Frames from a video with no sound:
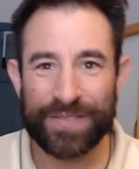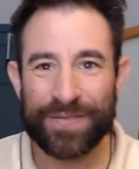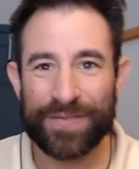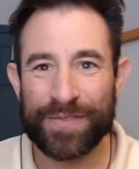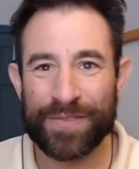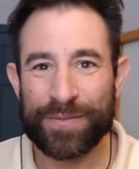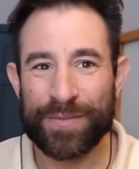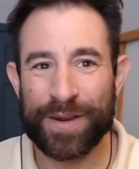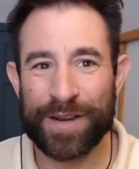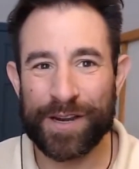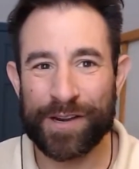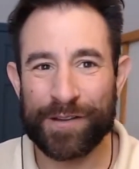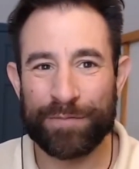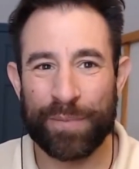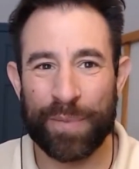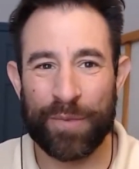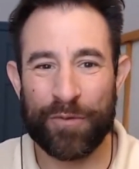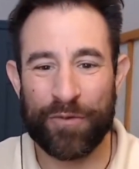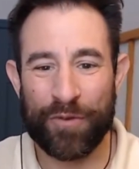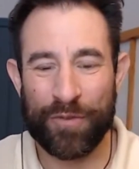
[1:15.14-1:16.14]
where
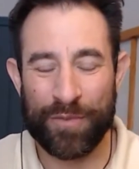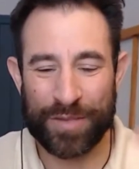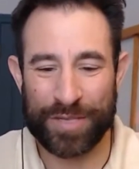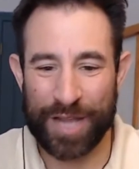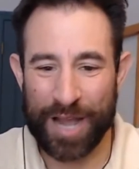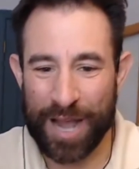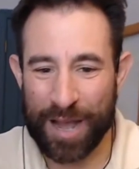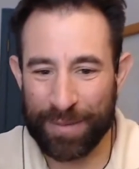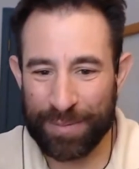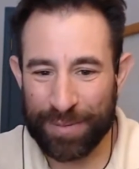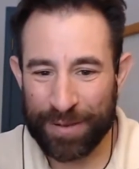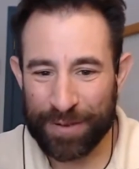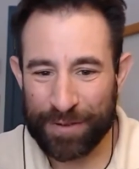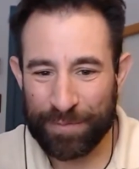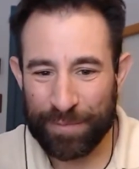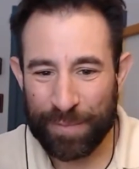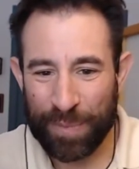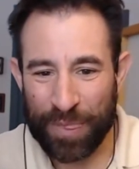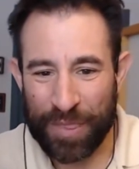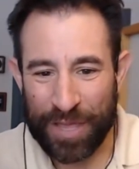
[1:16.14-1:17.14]
from the top,
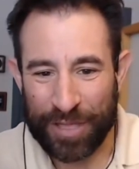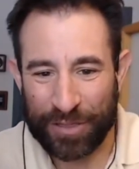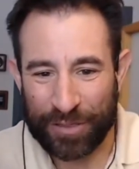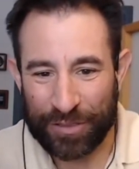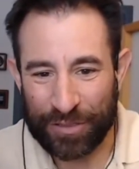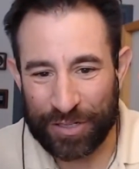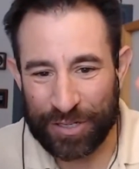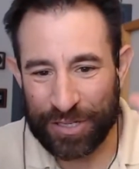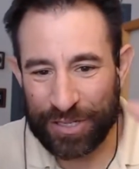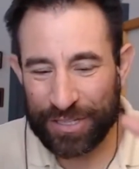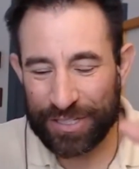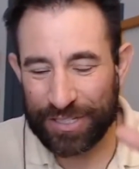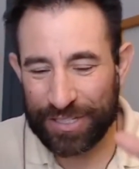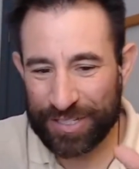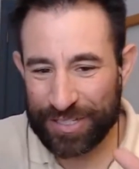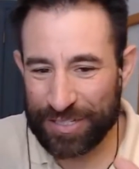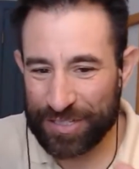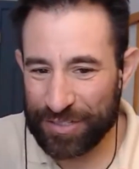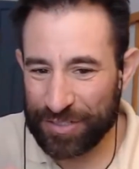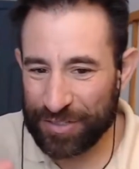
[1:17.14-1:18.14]
they look
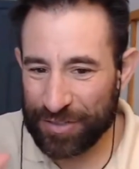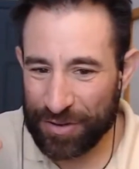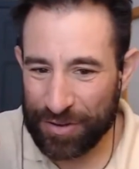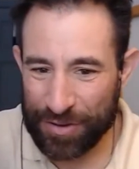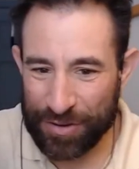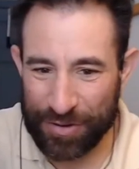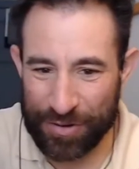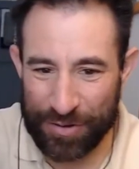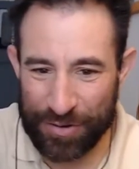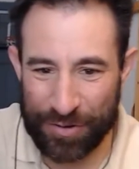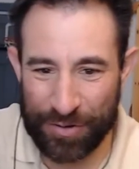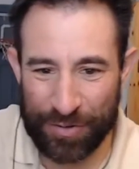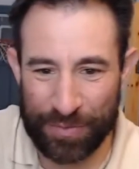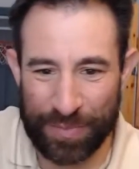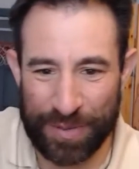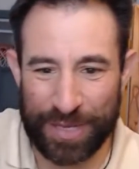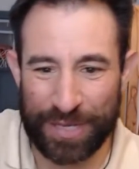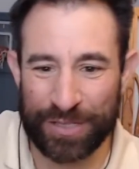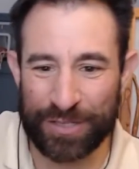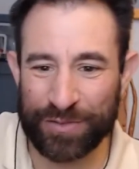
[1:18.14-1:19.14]
so
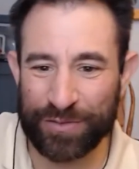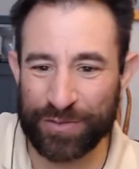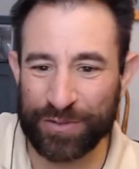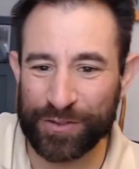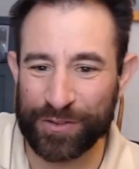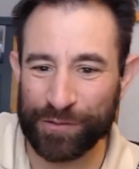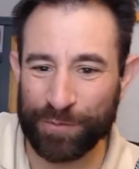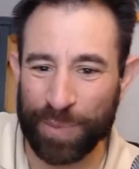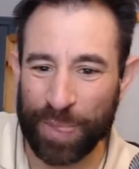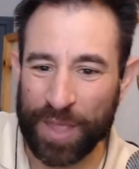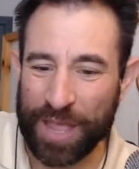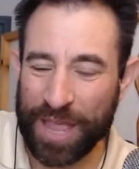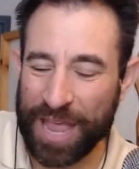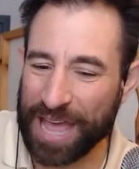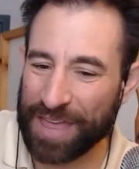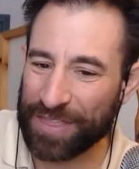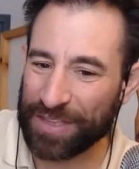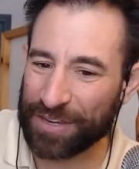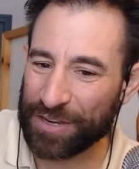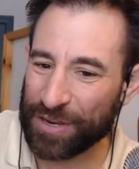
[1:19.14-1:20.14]
peaceful and
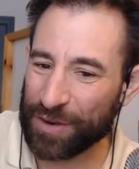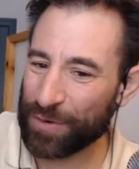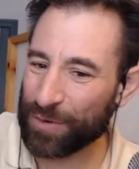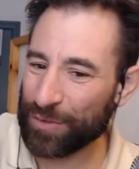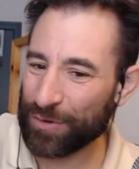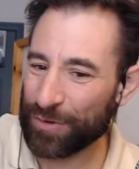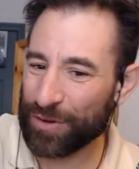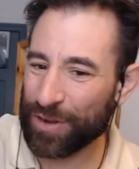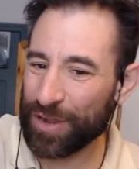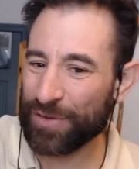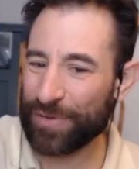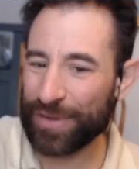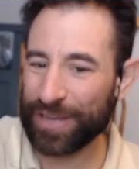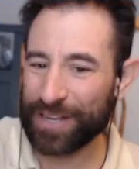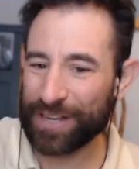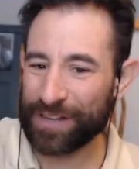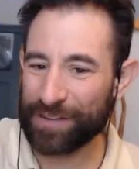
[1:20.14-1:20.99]
they know where they're going.